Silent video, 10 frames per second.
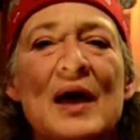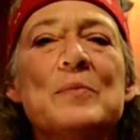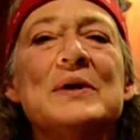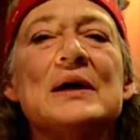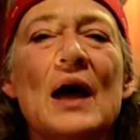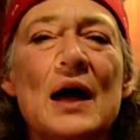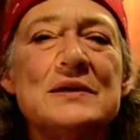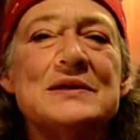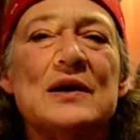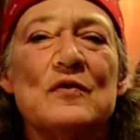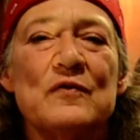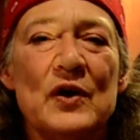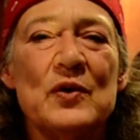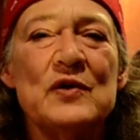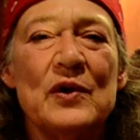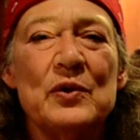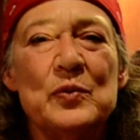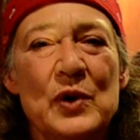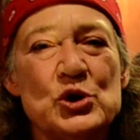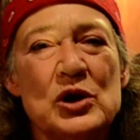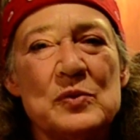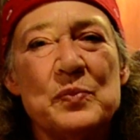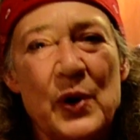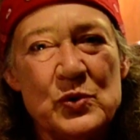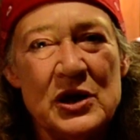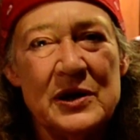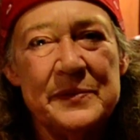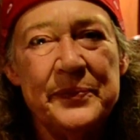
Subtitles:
because they are very, very rich in protein.